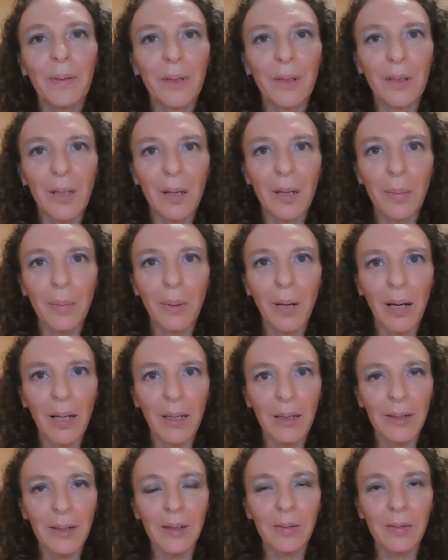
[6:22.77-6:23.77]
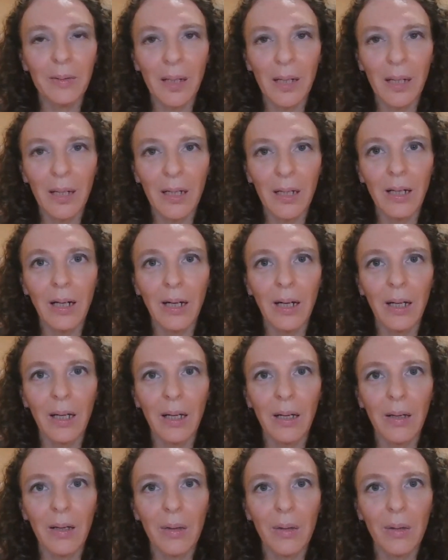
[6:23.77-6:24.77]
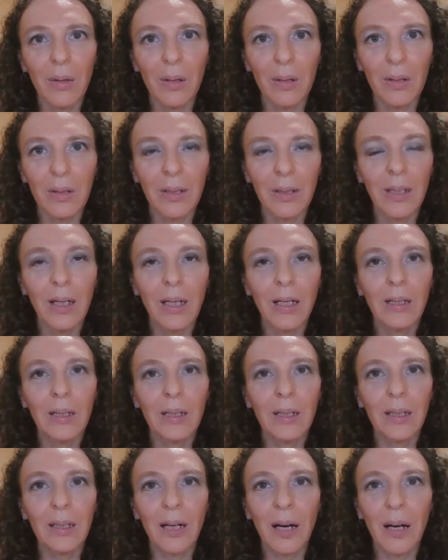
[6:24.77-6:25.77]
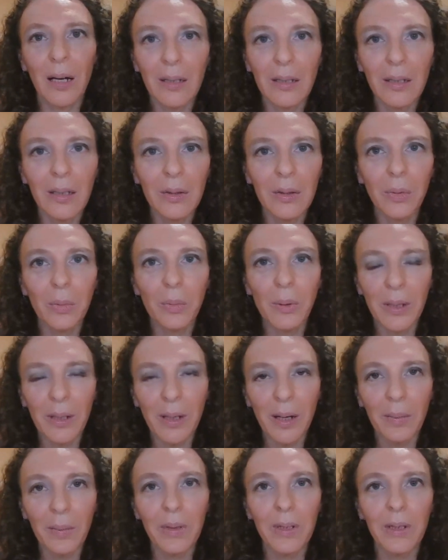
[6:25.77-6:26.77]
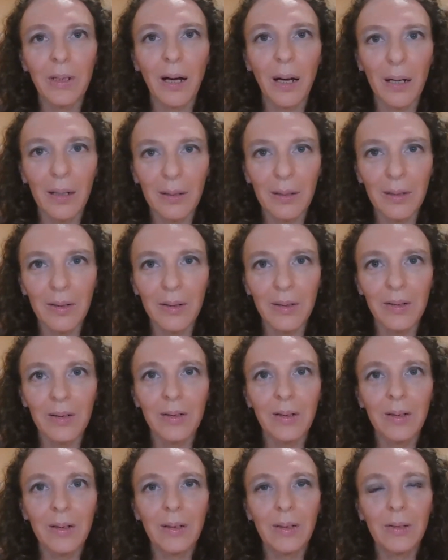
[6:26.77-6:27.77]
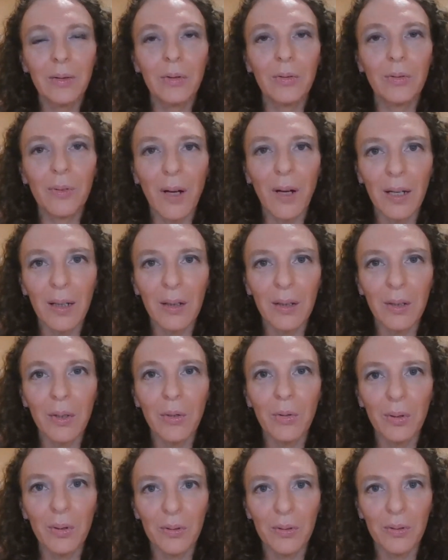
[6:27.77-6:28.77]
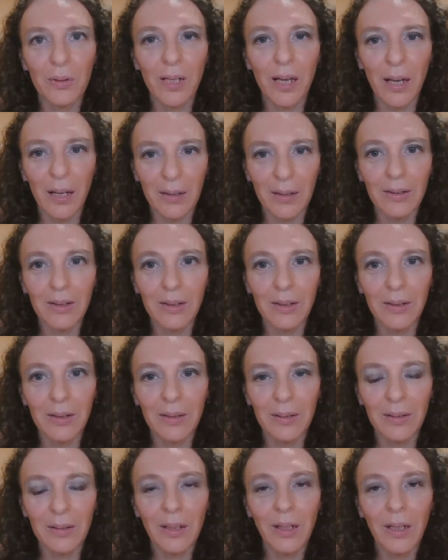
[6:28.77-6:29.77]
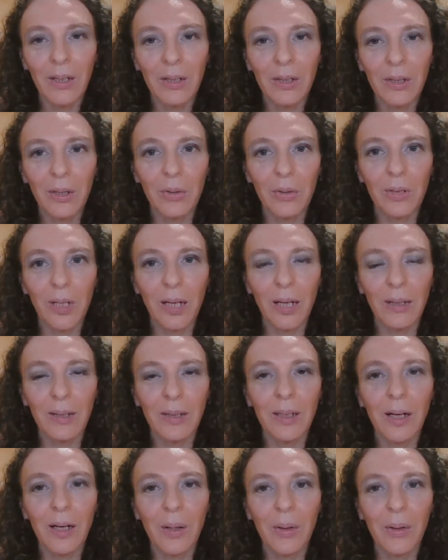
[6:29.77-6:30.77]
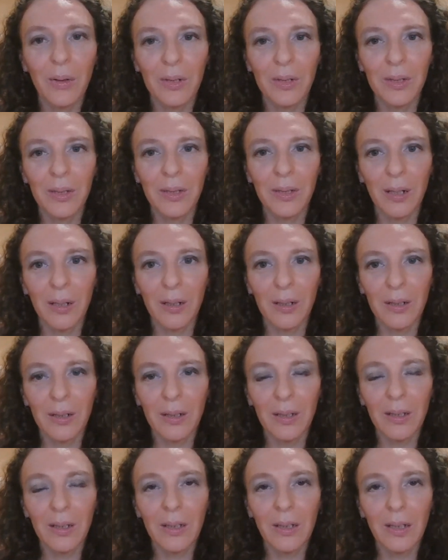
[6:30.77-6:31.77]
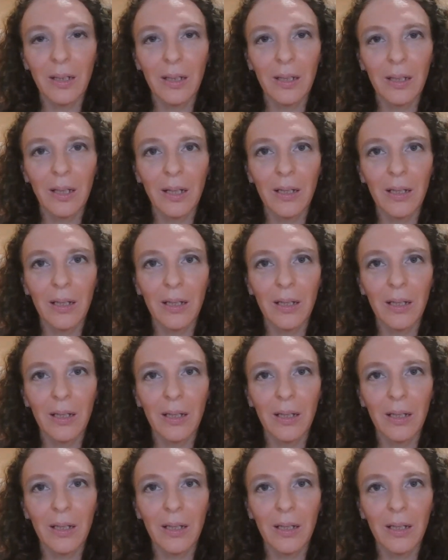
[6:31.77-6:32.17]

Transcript: when he passed away, I thought that I need to become a doctor to find cure for cancer. So that's how it started, and